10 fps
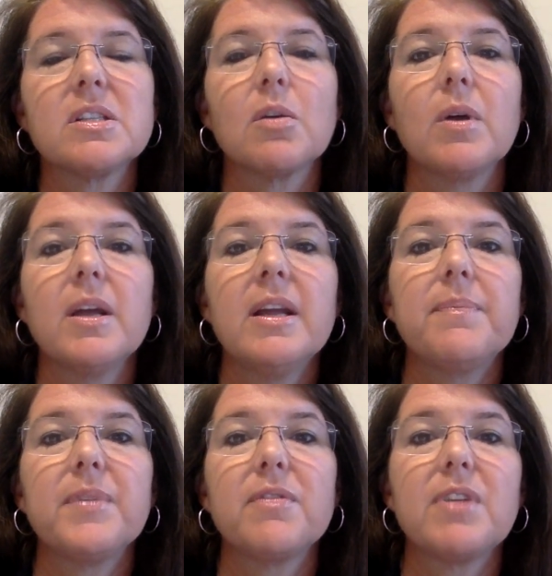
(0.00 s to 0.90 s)
So
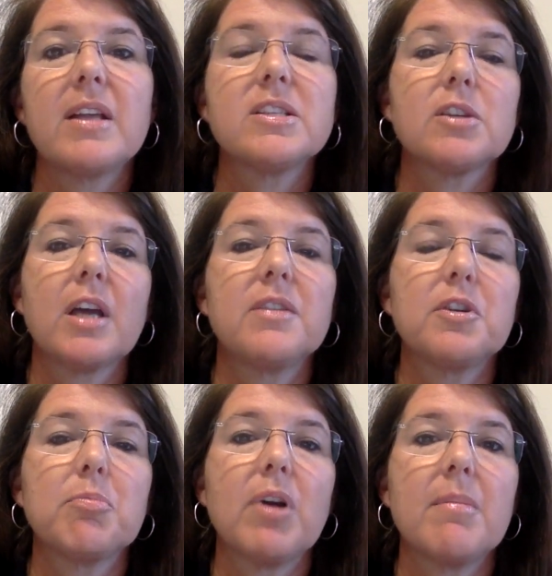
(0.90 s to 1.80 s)
if that's kind of
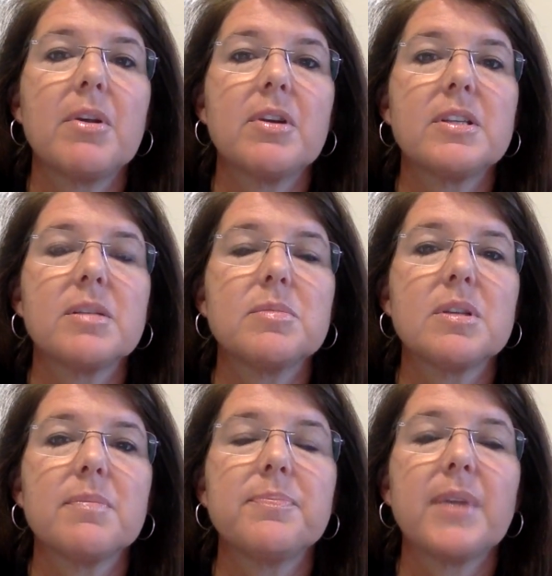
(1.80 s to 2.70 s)
your primary
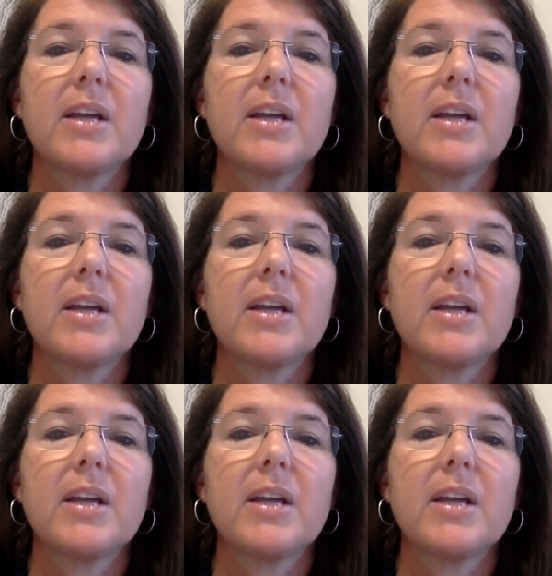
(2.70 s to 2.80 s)
symptom,